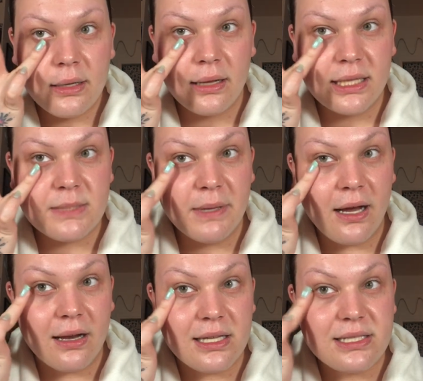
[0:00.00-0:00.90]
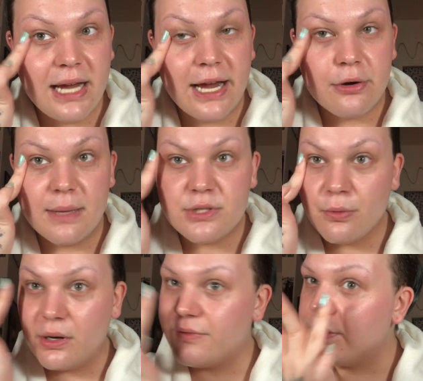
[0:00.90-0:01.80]
Now, let's be honest eye creams are
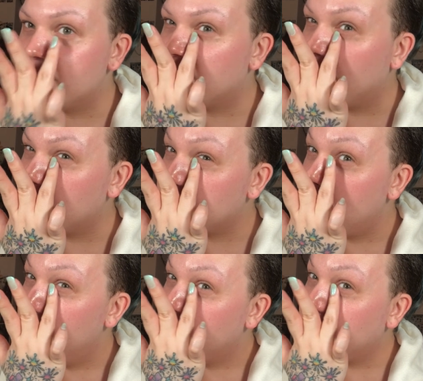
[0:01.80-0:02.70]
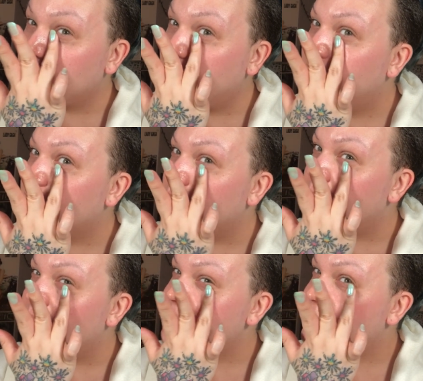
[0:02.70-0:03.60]
one of those things that are a hit or a
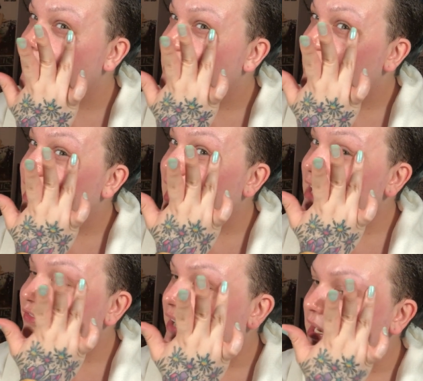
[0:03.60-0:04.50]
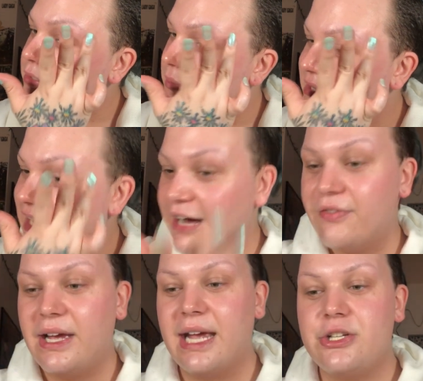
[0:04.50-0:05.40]
miss. I find with the
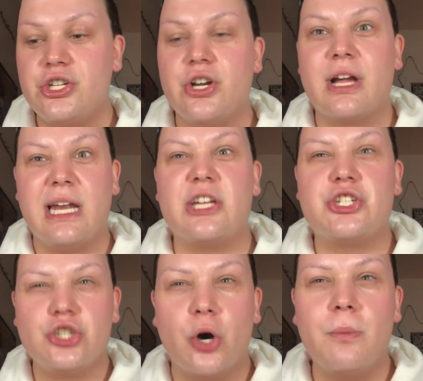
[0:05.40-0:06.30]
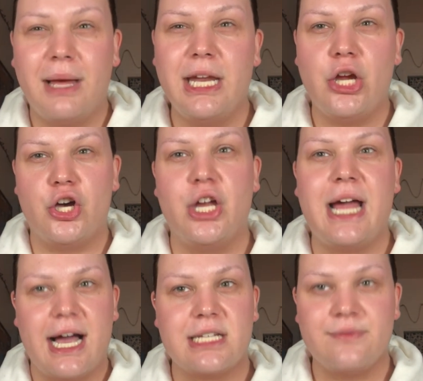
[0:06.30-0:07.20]
Alpha H, you're getting so many good
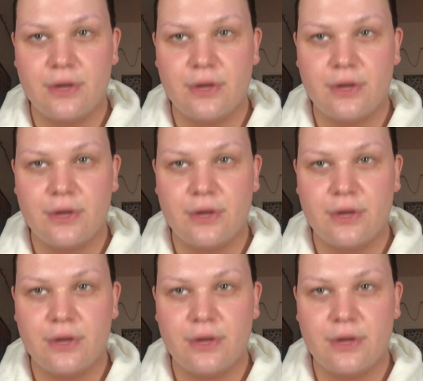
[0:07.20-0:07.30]
active